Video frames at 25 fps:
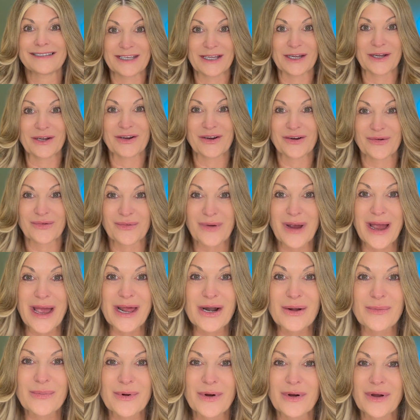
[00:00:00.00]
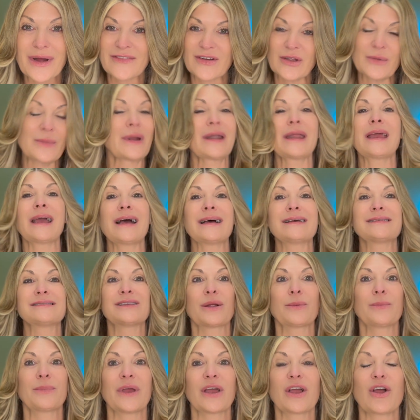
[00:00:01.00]
incredible. Everybody has
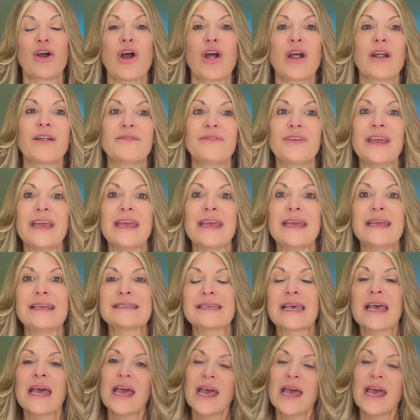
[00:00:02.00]
their big RVs